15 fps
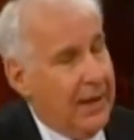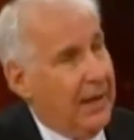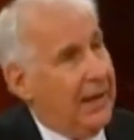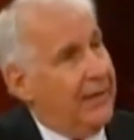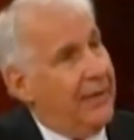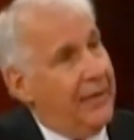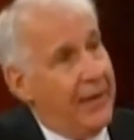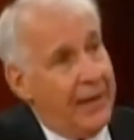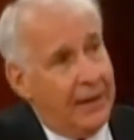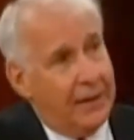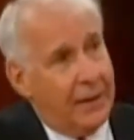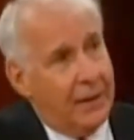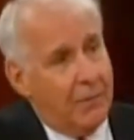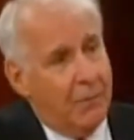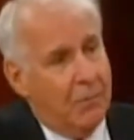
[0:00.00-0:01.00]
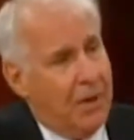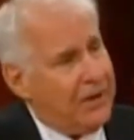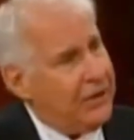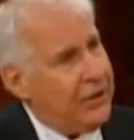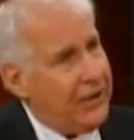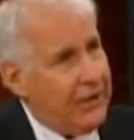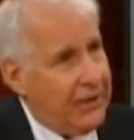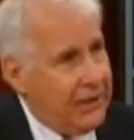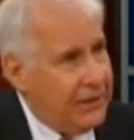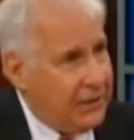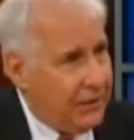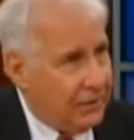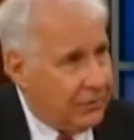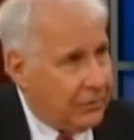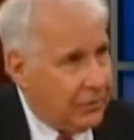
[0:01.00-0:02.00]
And then, much
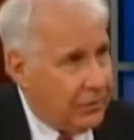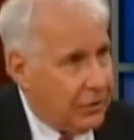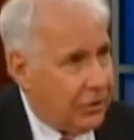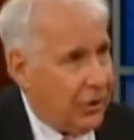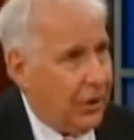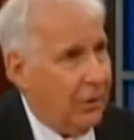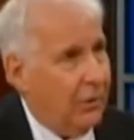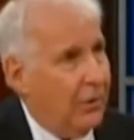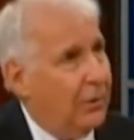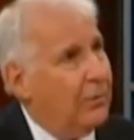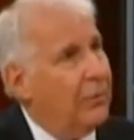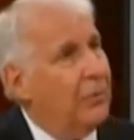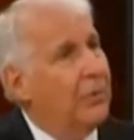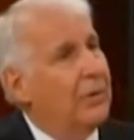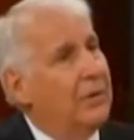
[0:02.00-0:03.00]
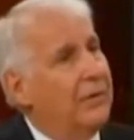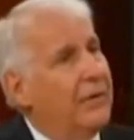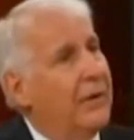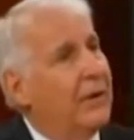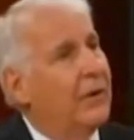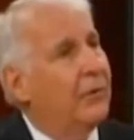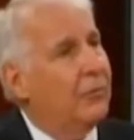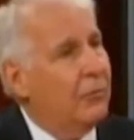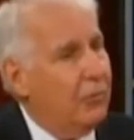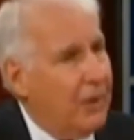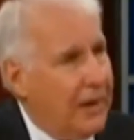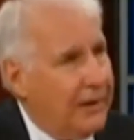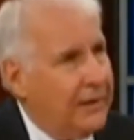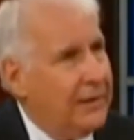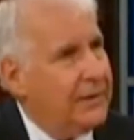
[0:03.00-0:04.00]
easier to show are all of the
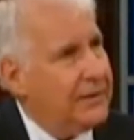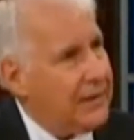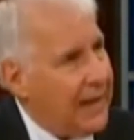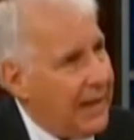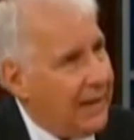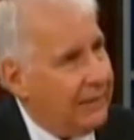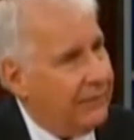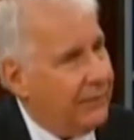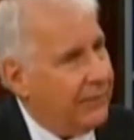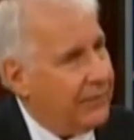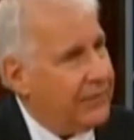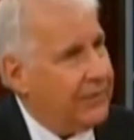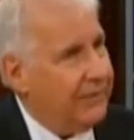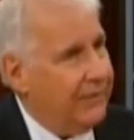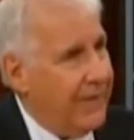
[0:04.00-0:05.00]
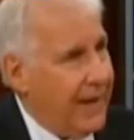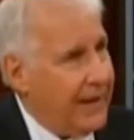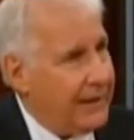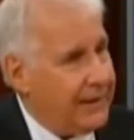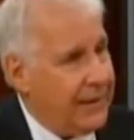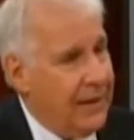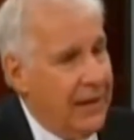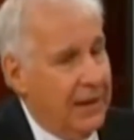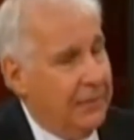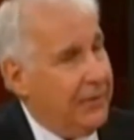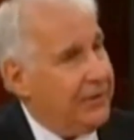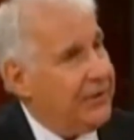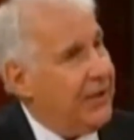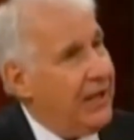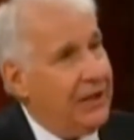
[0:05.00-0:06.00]
horrendous adverse effects,
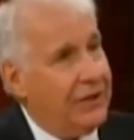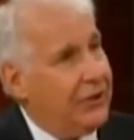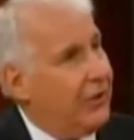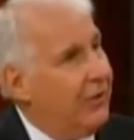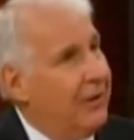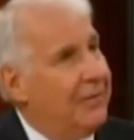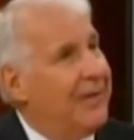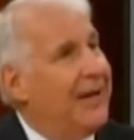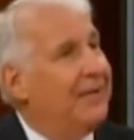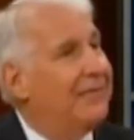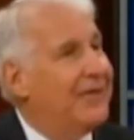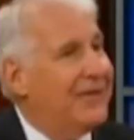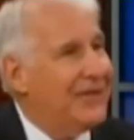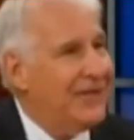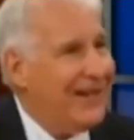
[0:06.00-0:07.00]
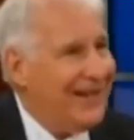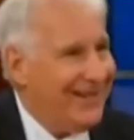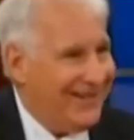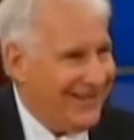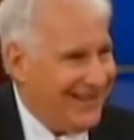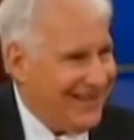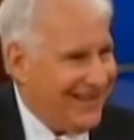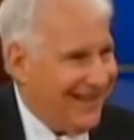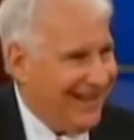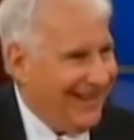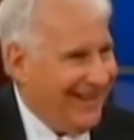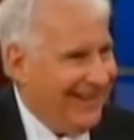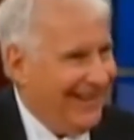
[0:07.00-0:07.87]
because they show up in every single study.